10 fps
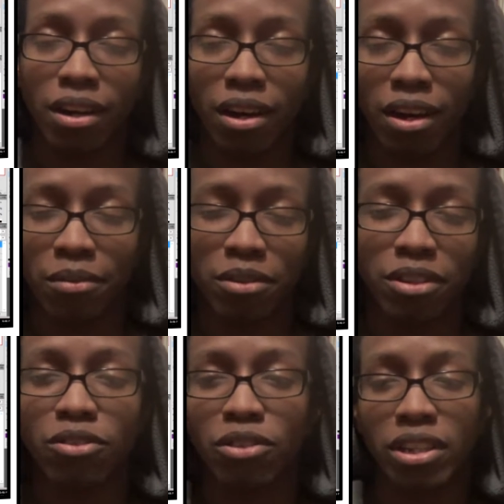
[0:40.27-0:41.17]

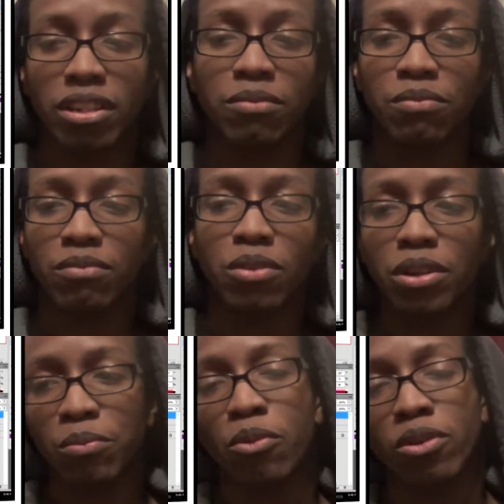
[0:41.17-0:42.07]
and we'll
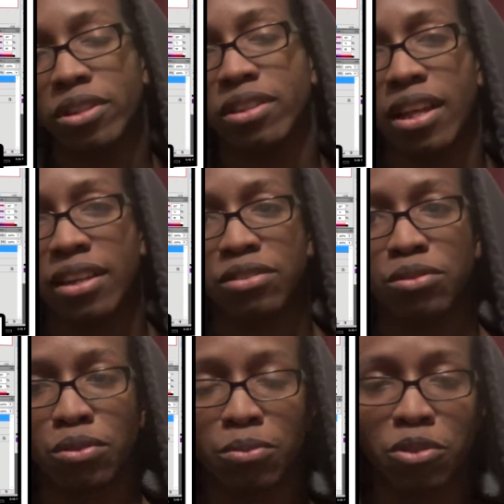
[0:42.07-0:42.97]
get more into that as the
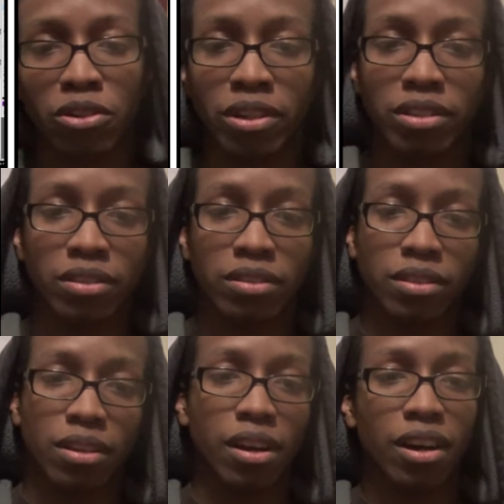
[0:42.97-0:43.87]
story progresses.
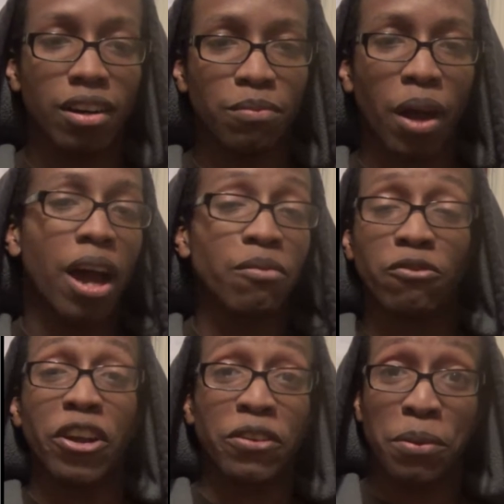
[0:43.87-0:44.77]
I'm
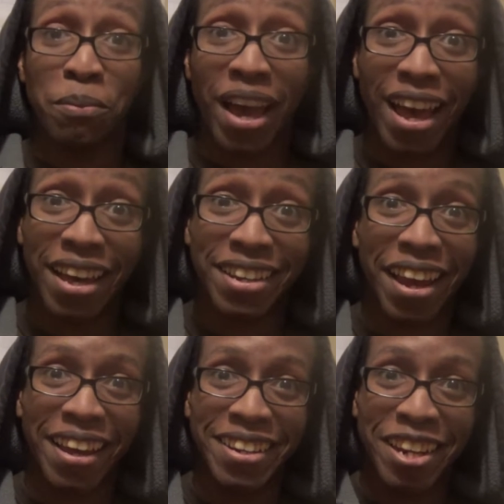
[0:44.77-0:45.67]
very bad
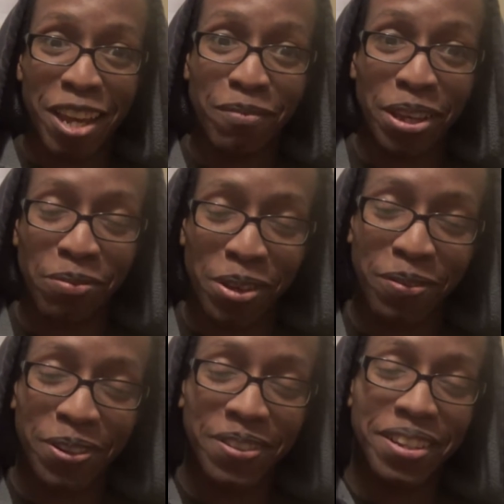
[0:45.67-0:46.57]
at naming
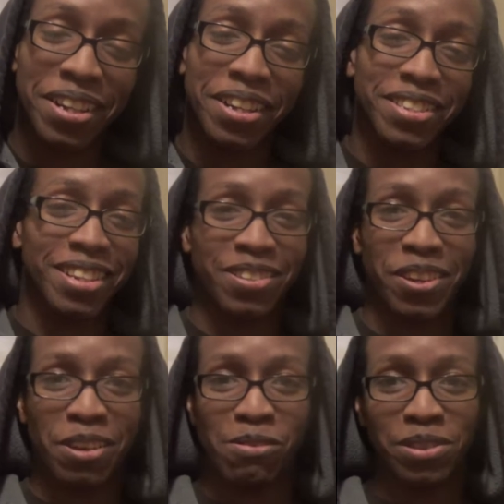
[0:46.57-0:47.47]
people, so that's why I
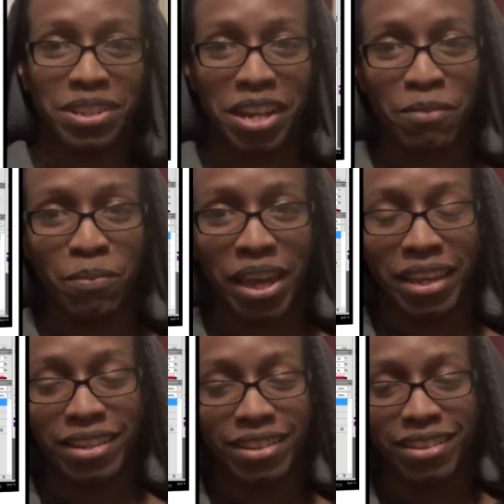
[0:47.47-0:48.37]
came up with the name
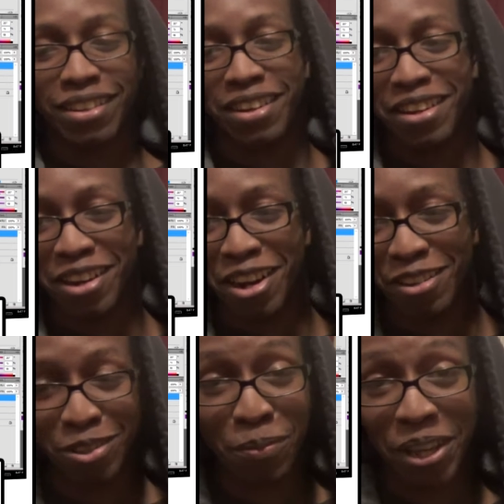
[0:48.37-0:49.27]
Main.
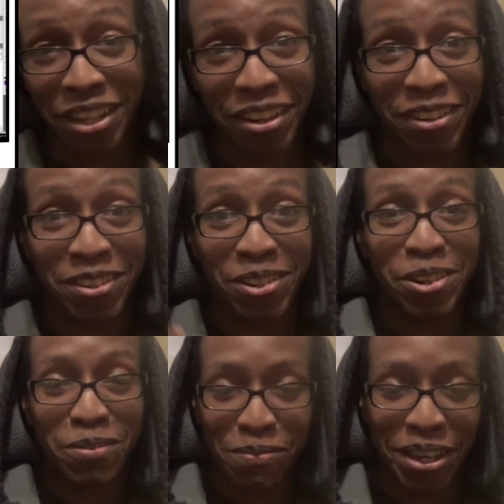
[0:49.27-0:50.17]
He's a main character,
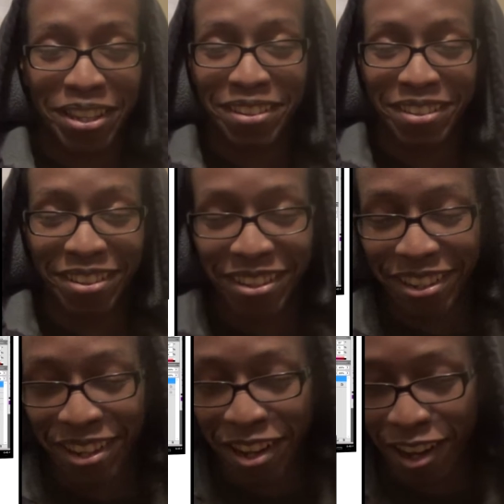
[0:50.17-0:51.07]
Main.
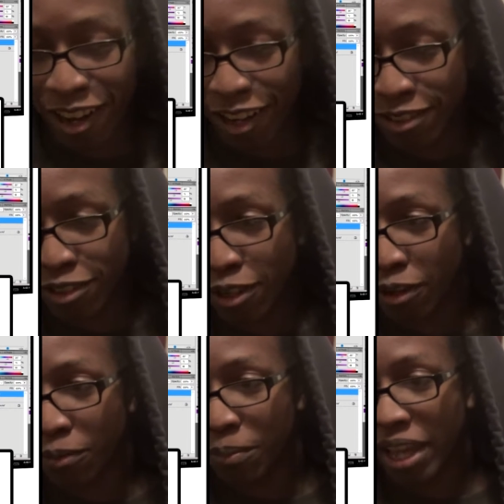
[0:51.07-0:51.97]

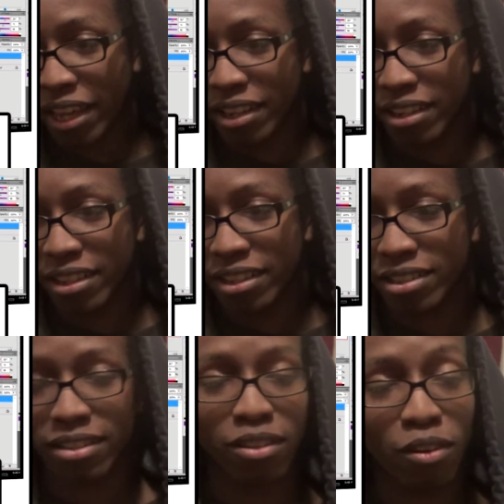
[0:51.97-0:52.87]
So Main
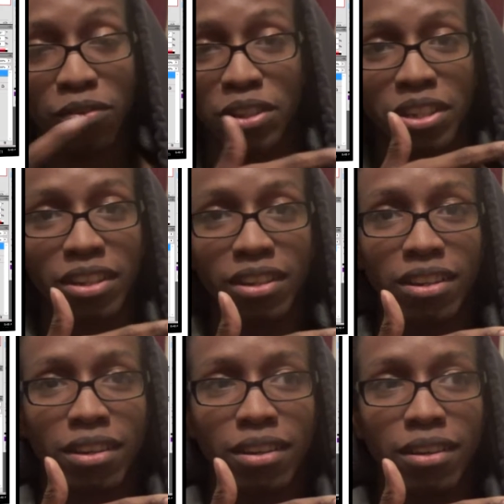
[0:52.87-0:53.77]
is, and hopefully,
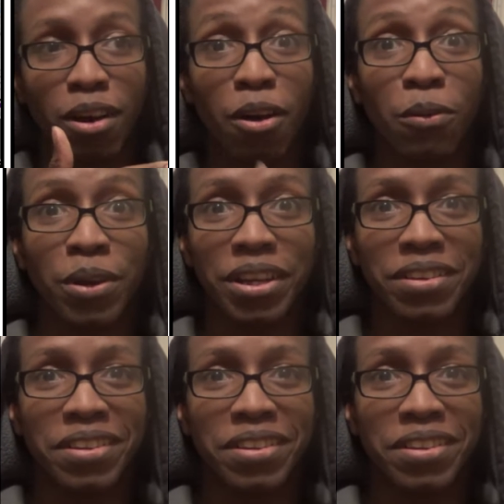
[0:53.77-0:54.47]
oh wait,